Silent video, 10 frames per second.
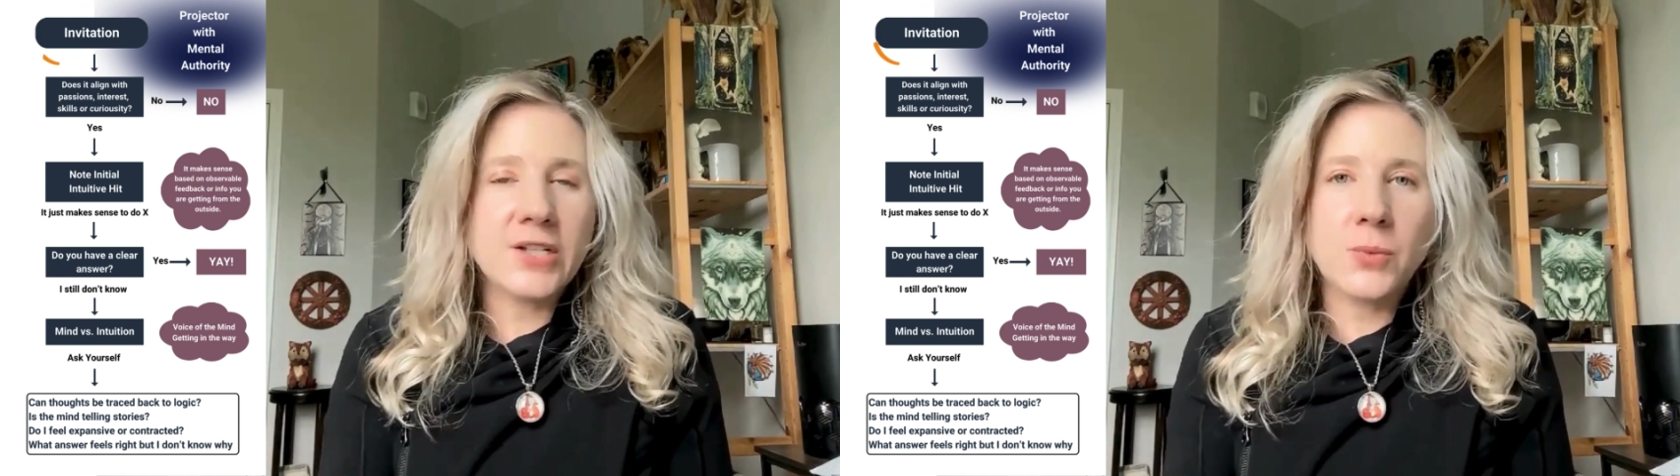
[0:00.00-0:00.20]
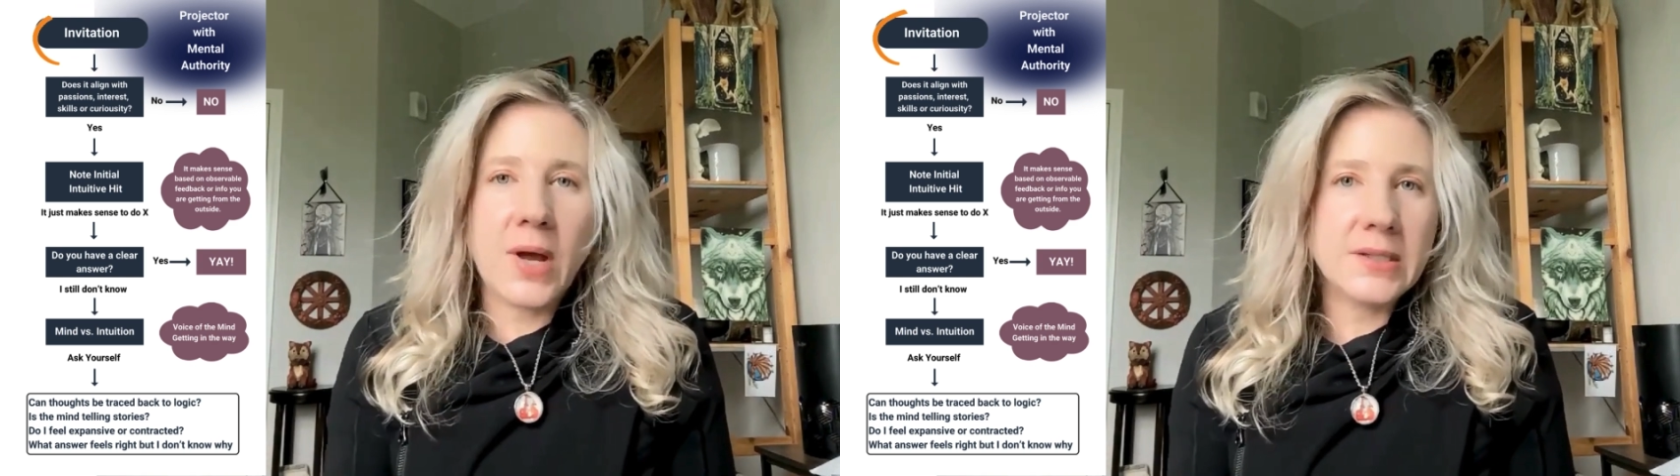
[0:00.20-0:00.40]

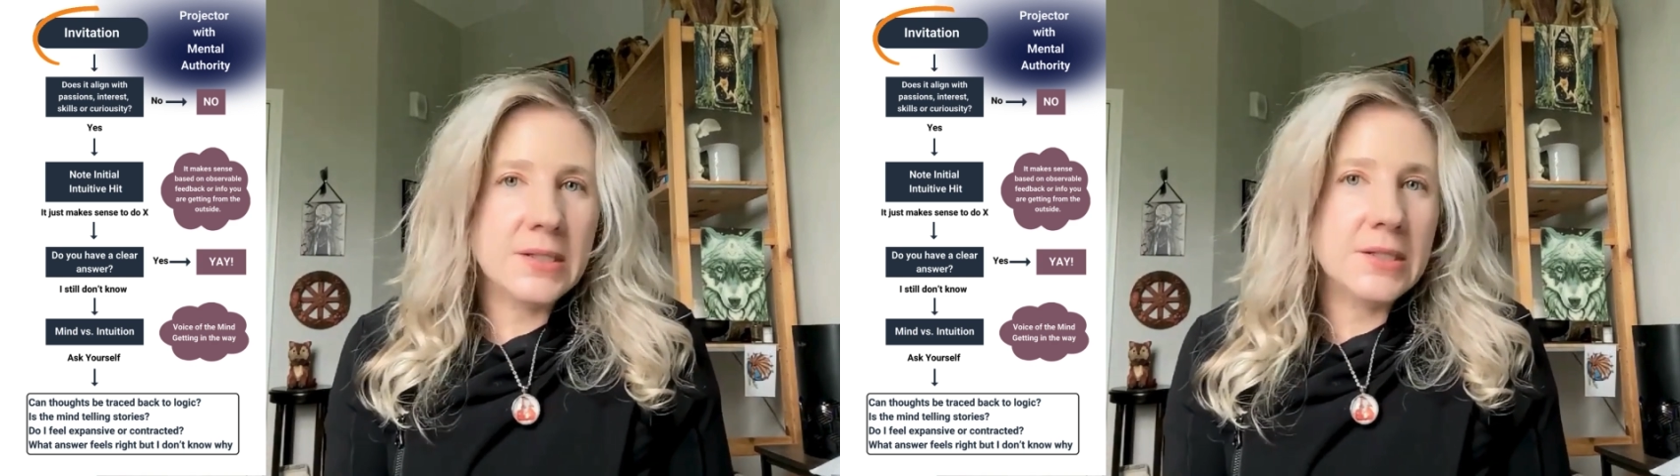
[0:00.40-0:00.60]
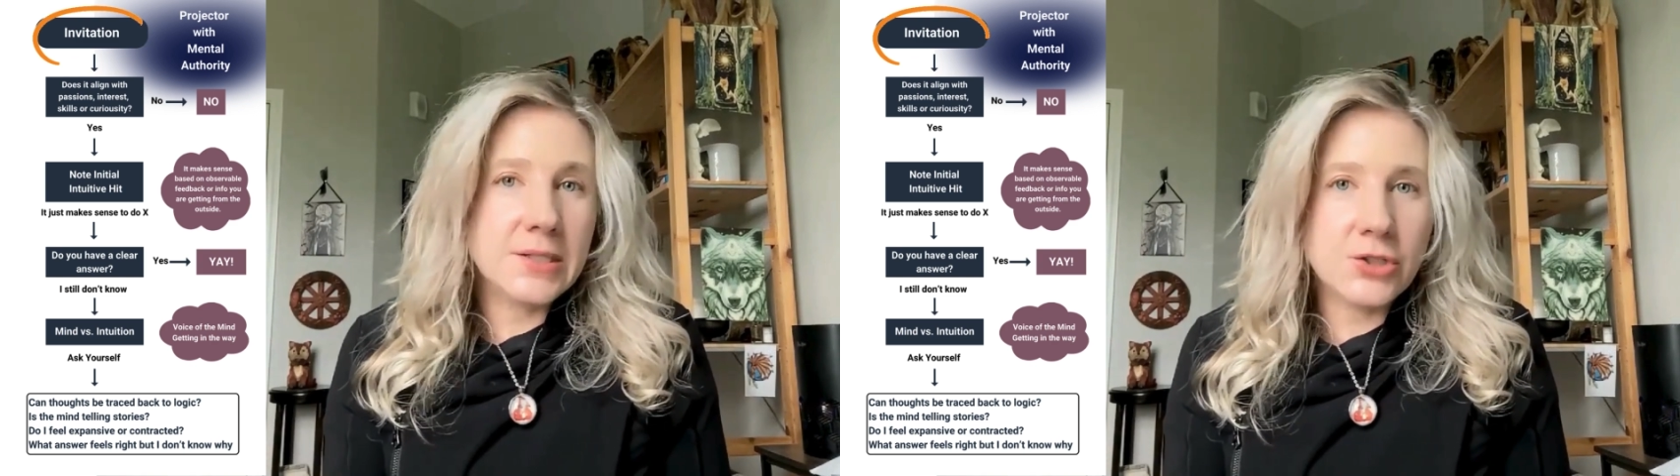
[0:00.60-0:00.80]

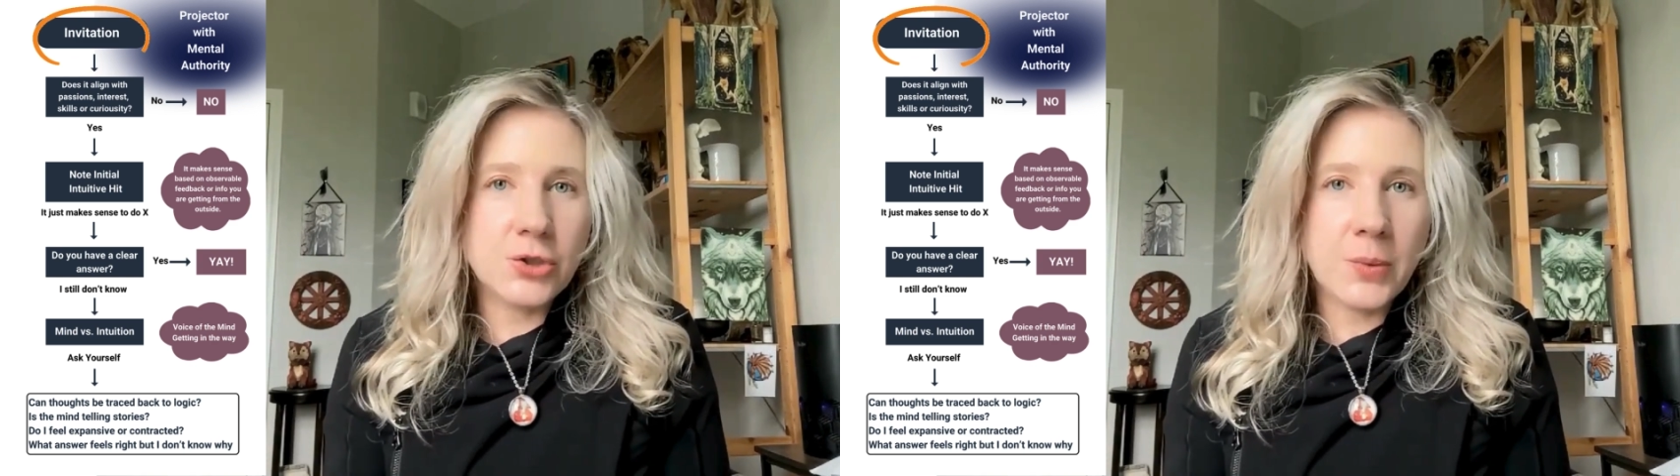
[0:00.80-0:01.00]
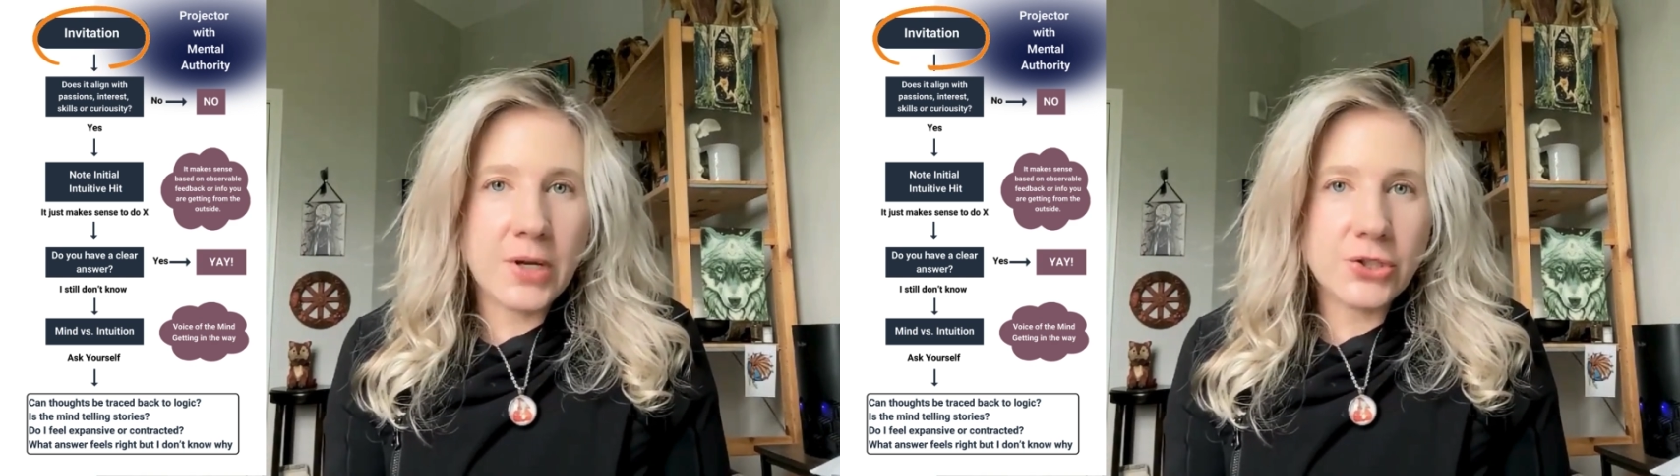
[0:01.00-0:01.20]
XYZ
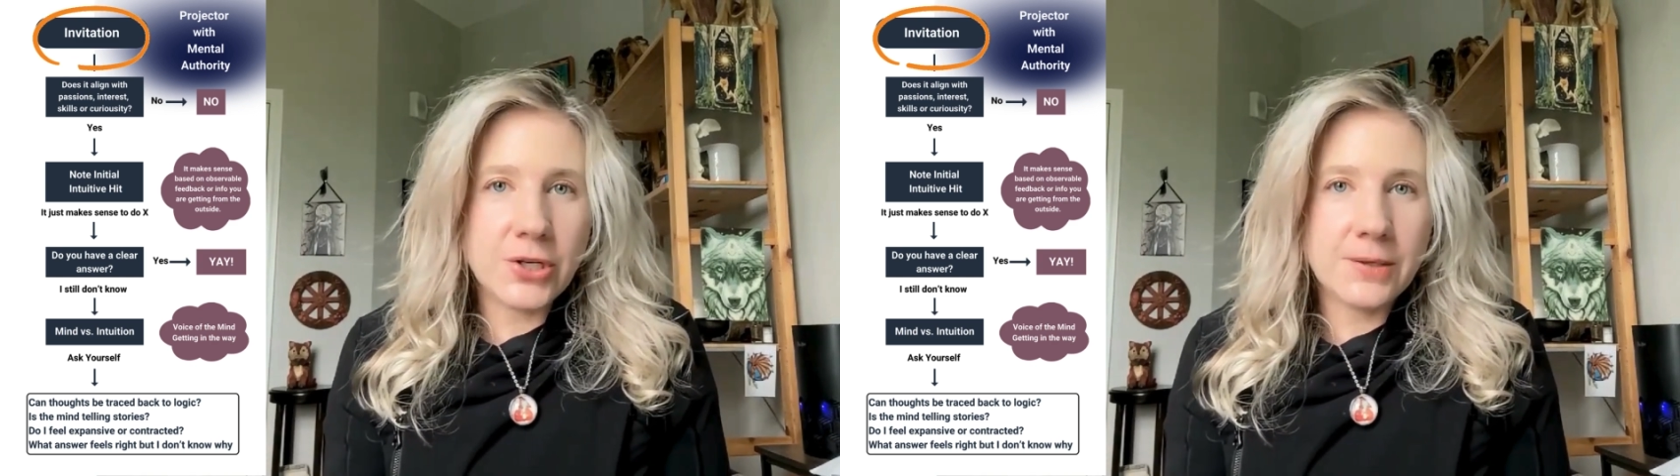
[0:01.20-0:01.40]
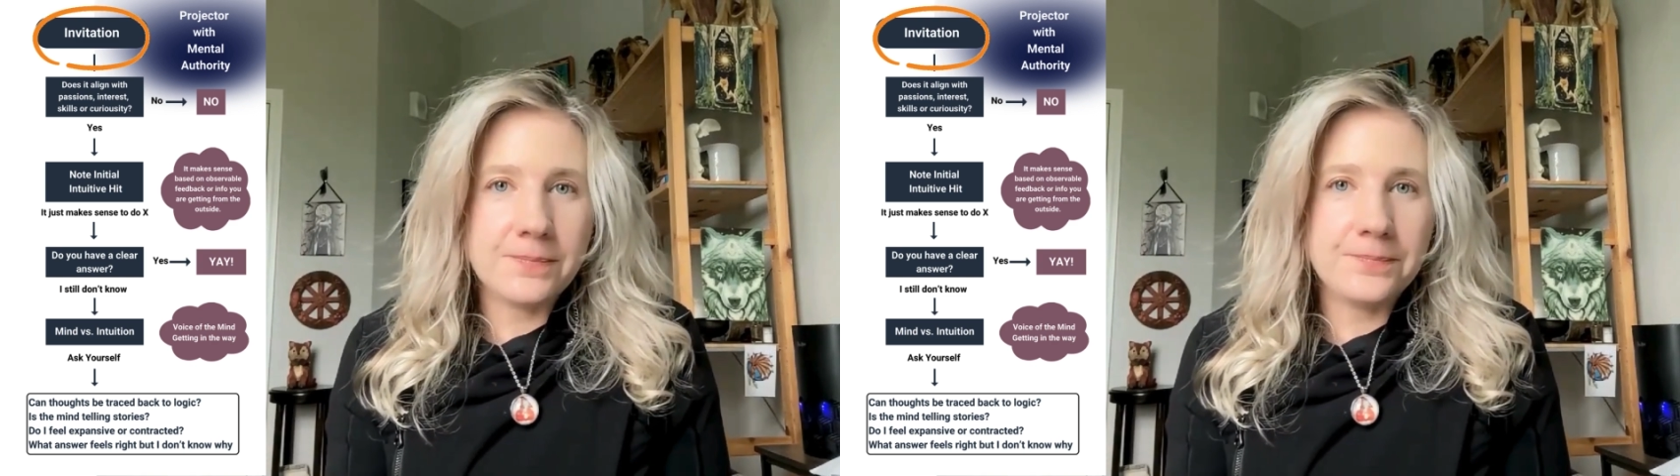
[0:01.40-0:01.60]

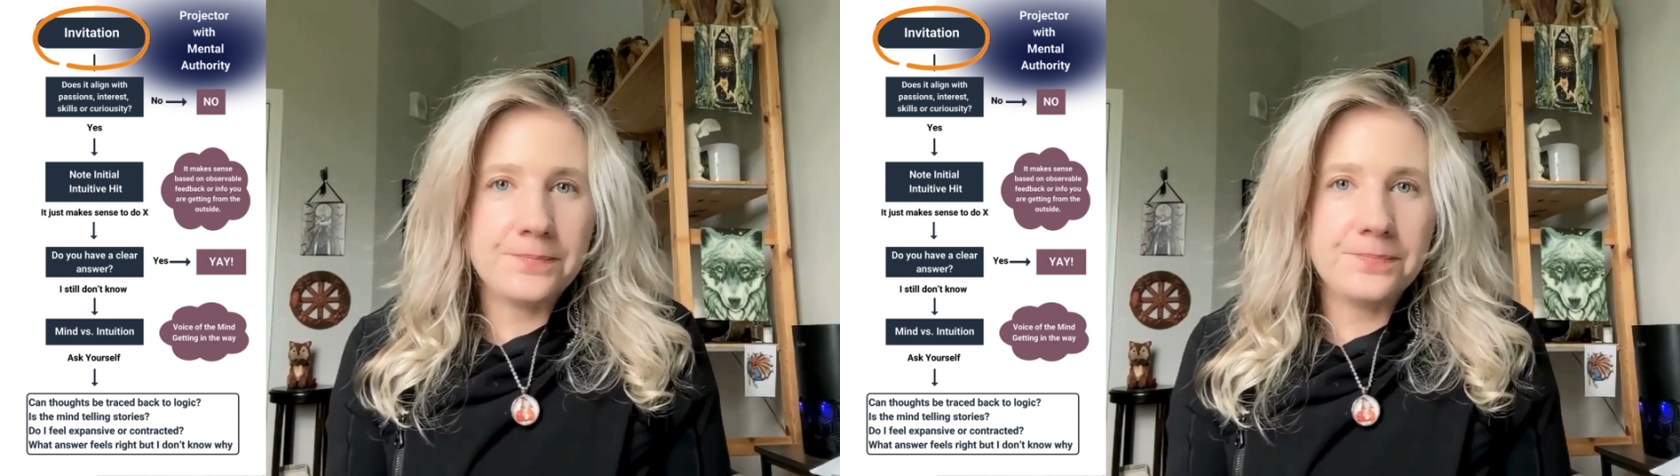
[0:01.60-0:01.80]
situation?